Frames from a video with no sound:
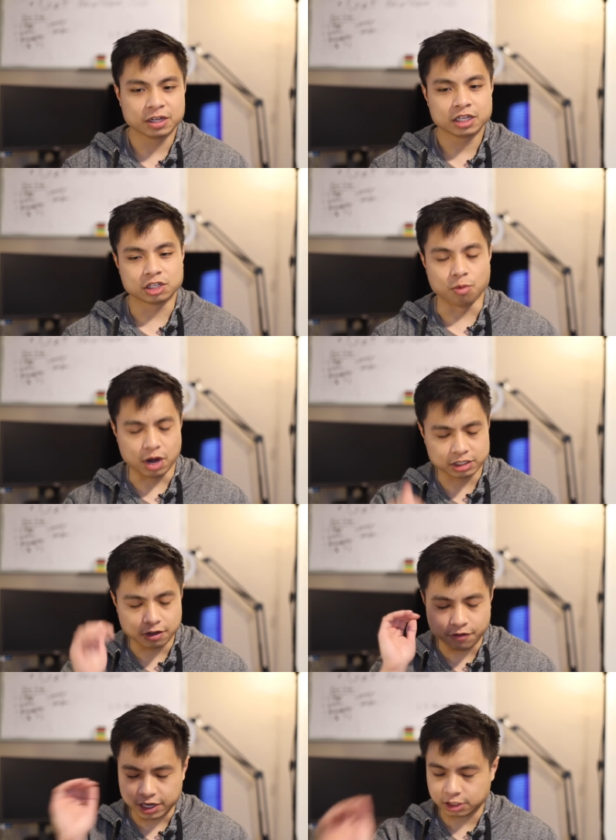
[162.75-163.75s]
So once you
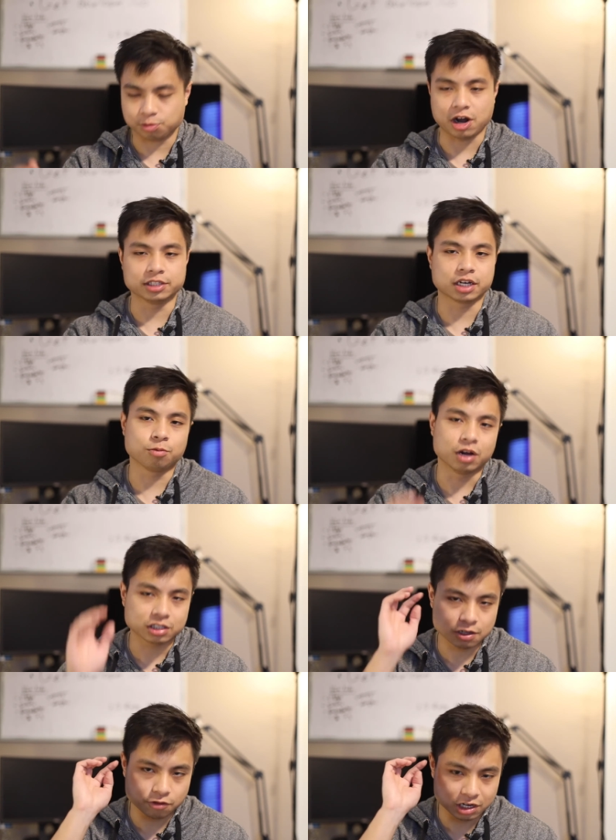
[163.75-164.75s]
finish the project,
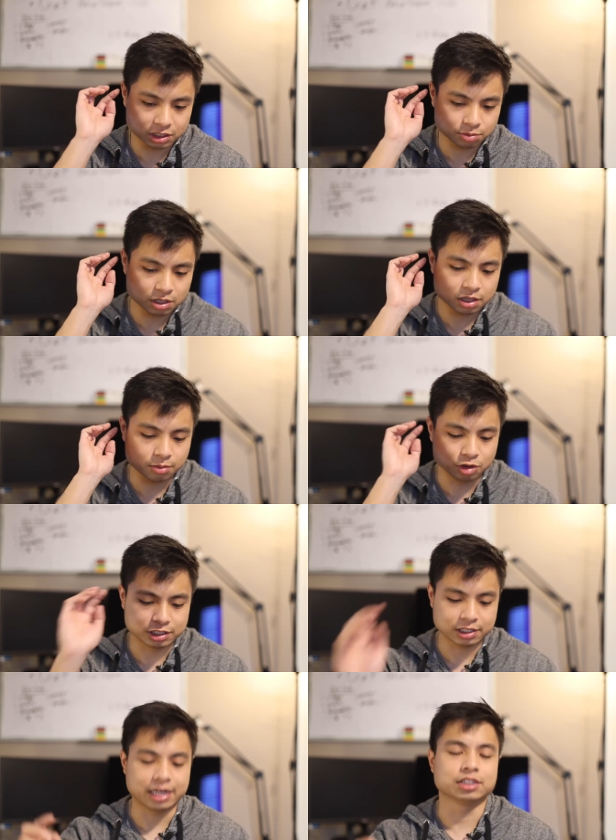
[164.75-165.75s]
once you finish the
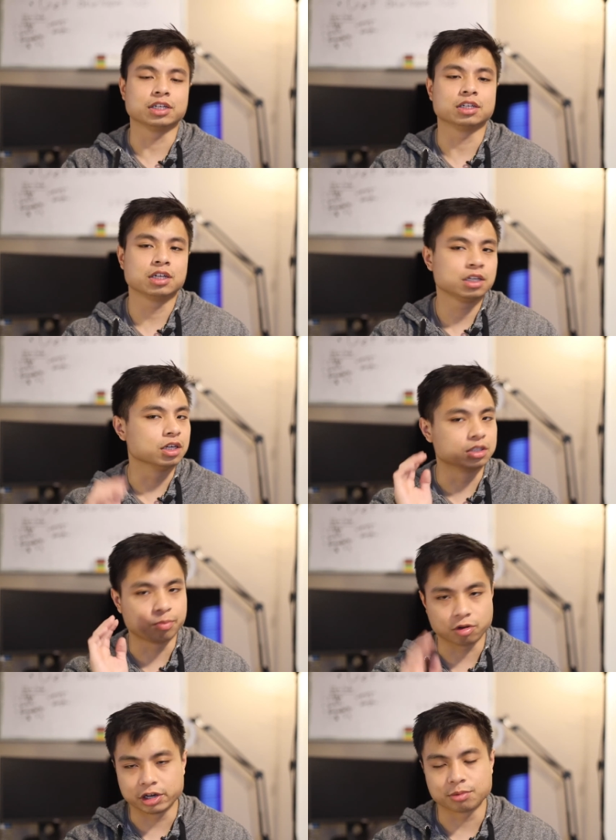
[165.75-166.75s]
presentation, you
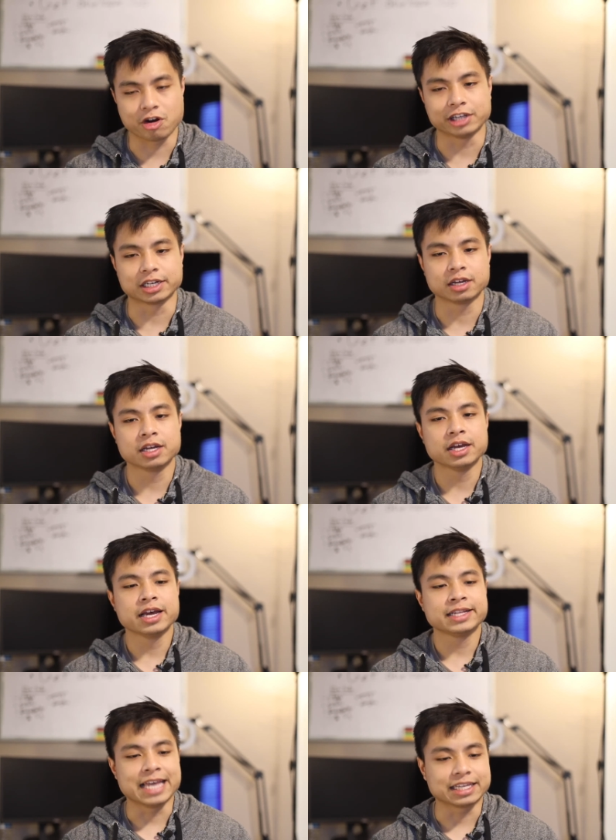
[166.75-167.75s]
deploy the project,
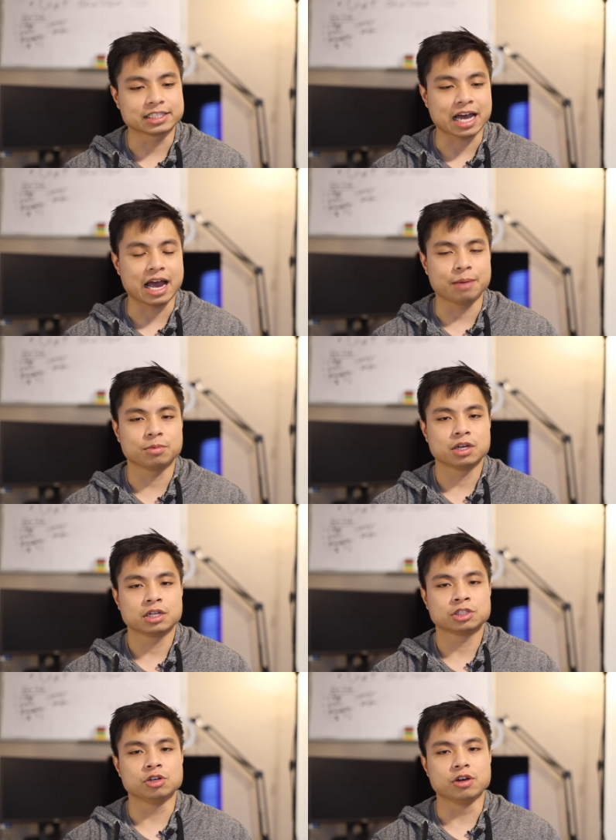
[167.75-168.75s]
take the time
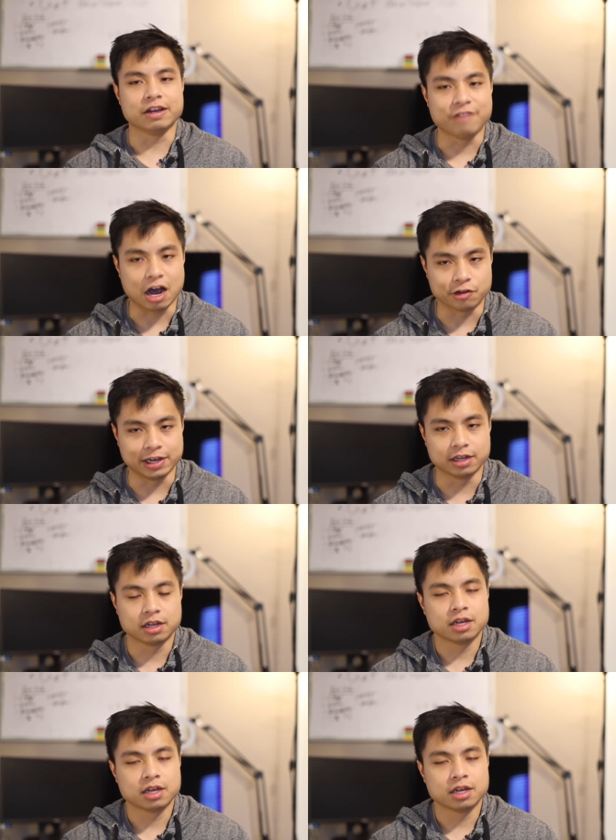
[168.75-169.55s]
to evaluate.